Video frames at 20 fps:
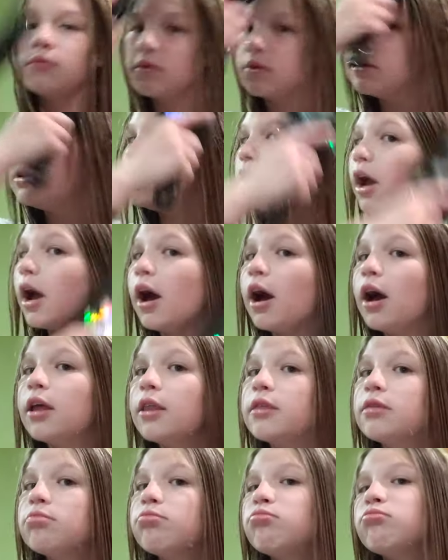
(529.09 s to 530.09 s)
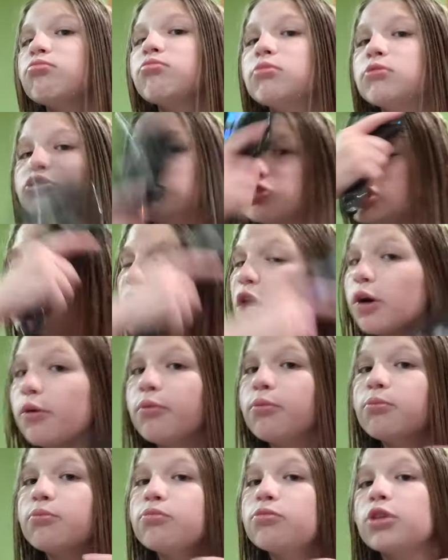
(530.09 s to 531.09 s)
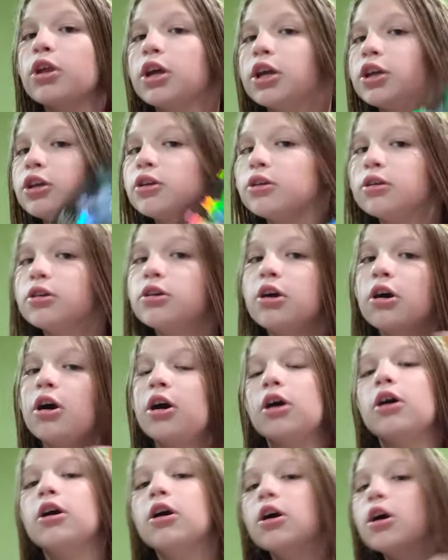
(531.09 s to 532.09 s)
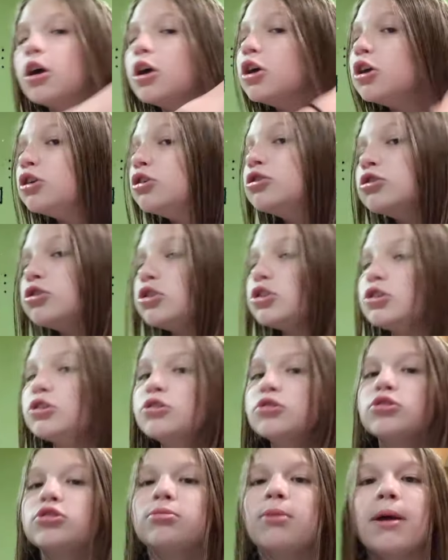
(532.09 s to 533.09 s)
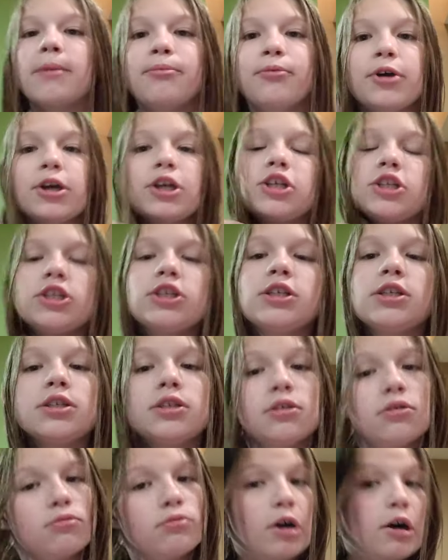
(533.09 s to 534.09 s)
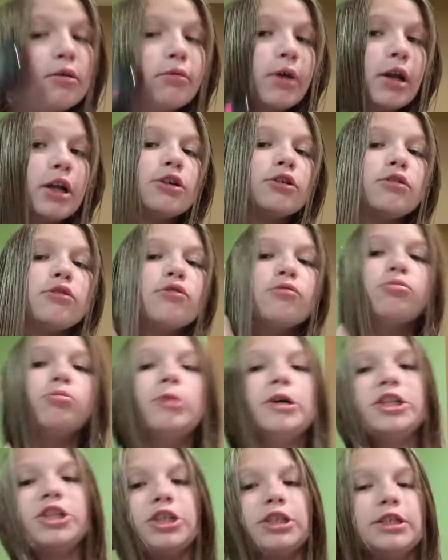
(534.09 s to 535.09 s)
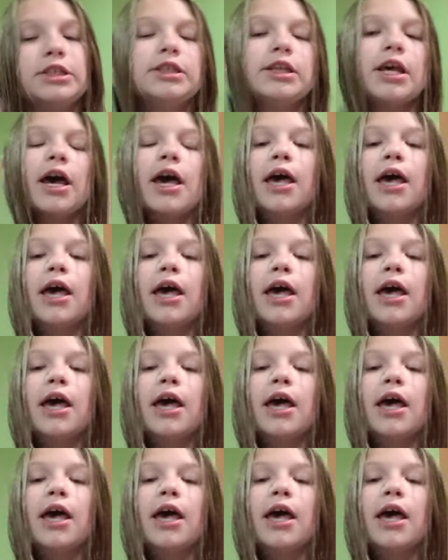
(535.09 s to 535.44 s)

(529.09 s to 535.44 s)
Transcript: yeah so I got used to use wet brushes well regular brushes